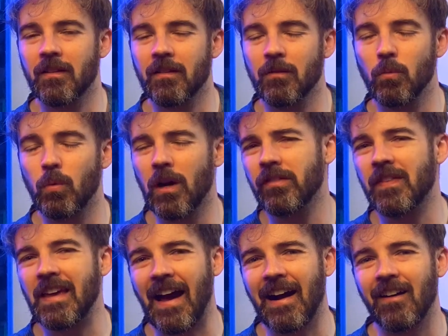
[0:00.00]
Whilst
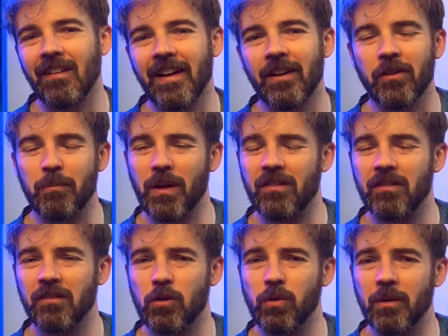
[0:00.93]
the outlay on a piece
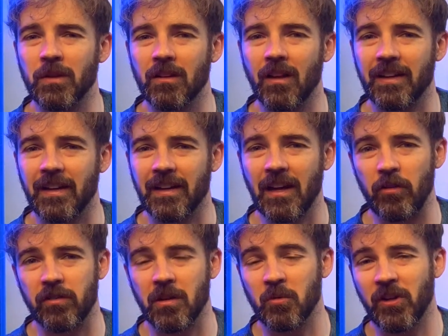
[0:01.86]
of equipment like a
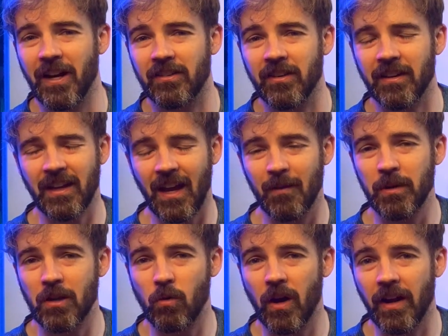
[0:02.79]
calcium reactor can be
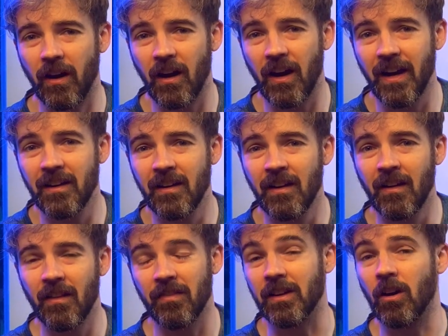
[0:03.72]
quite high,
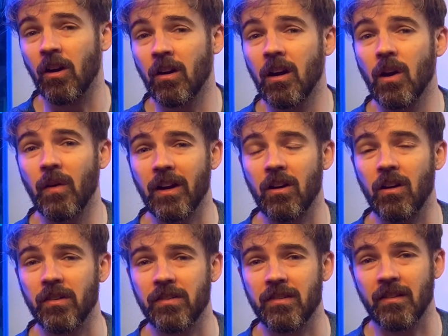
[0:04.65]
the ongoing
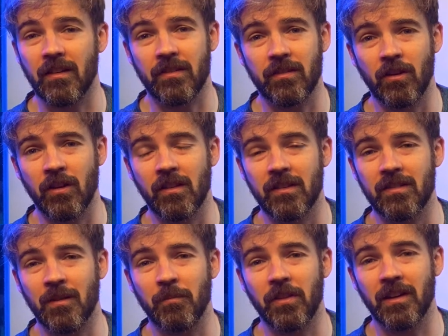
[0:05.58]
costs are certainly
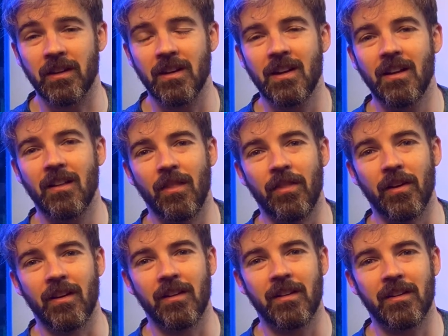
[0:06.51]
something
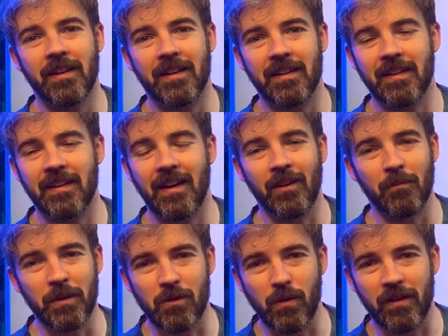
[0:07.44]
that cannot
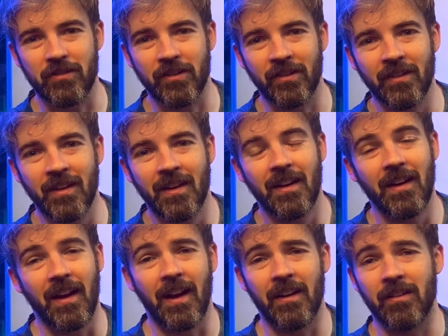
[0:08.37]
be questioned.
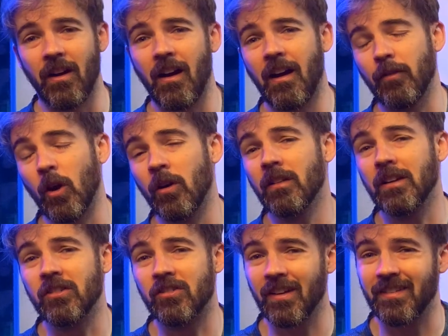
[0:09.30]
And I've only
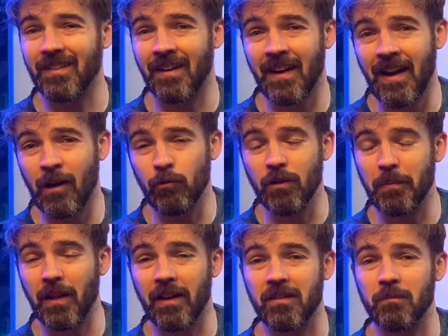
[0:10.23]
just now
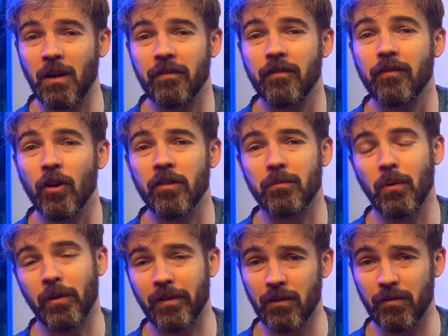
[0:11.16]
replaced my first
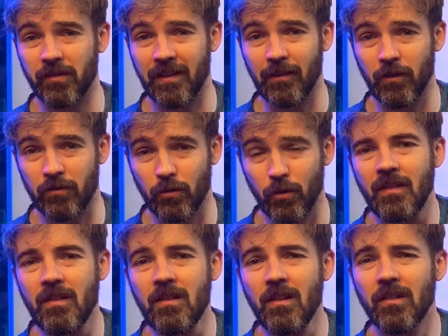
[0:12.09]
bottle of
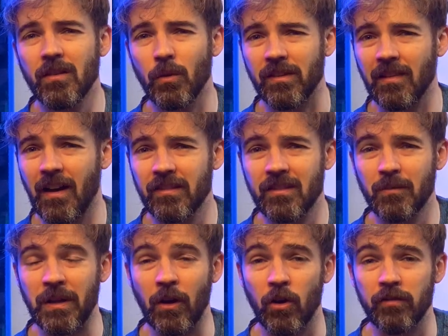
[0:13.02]
CO2, so it's lasted
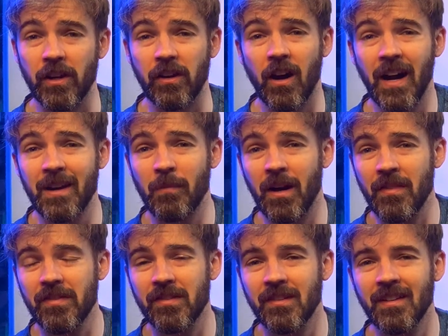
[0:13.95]
me over 9
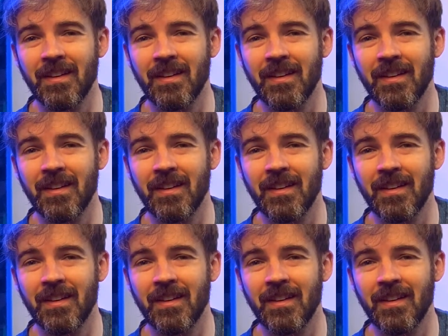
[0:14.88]
months,